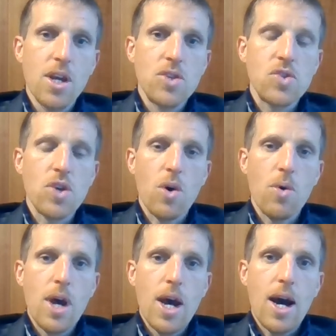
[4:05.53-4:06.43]

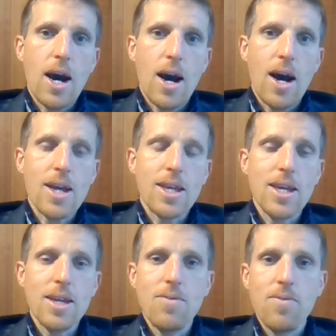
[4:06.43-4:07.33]
So
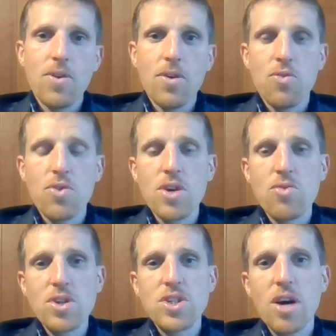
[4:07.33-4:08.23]
again, feel free to
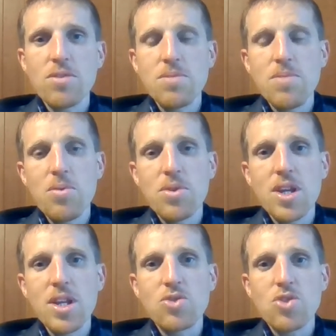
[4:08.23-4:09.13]
reach out to me with
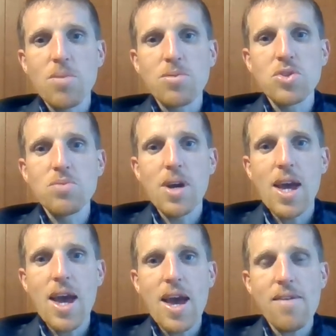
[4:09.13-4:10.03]
any troubles you might
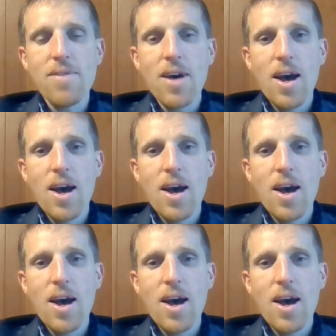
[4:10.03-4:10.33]
have.